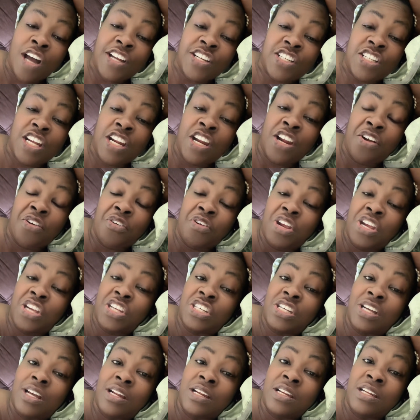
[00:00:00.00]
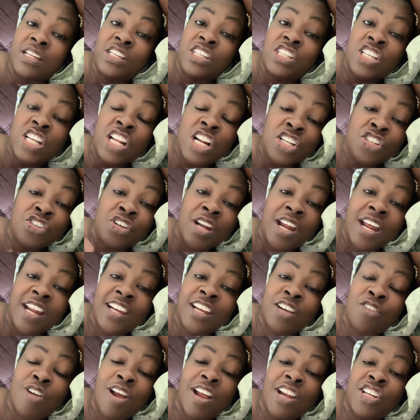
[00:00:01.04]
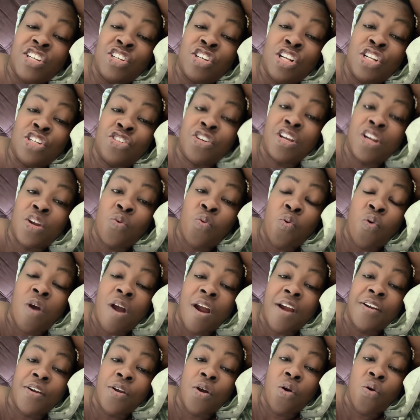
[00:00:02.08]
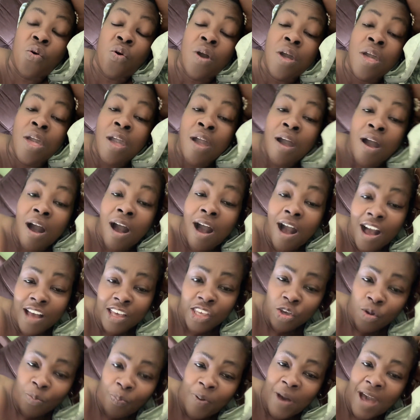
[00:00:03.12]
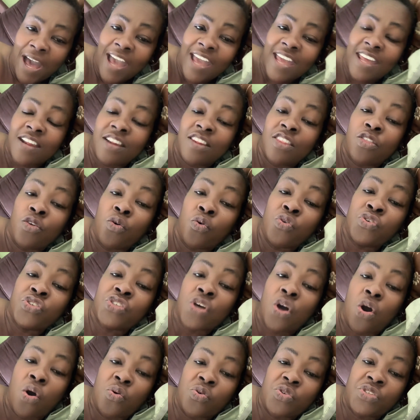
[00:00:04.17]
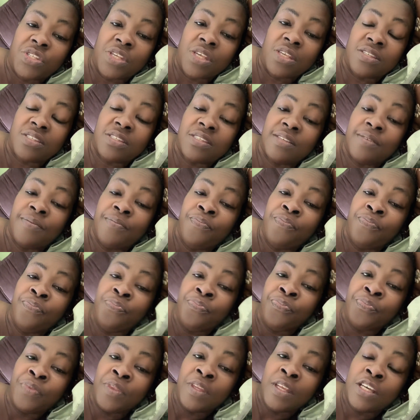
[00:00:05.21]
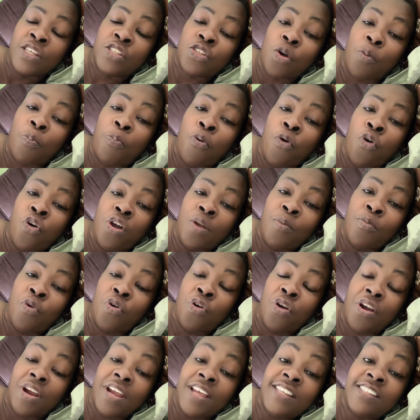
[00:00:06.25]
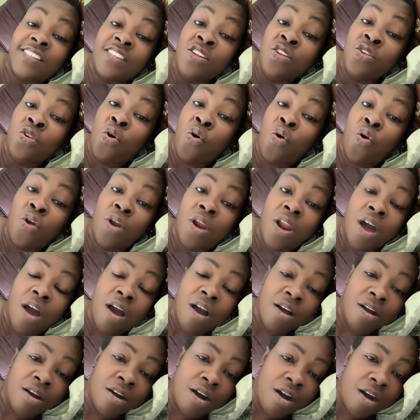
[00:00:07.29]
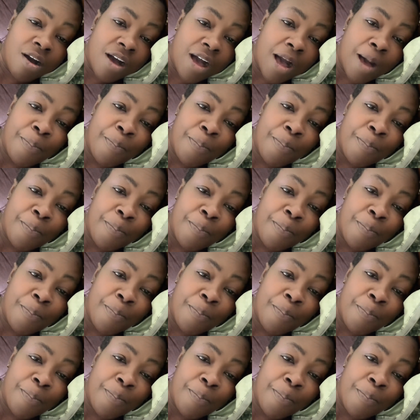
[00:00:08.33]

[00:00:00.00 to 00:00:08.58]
generation, the children and the grandchildren who are now occupying those houses. So Portmore is no longer a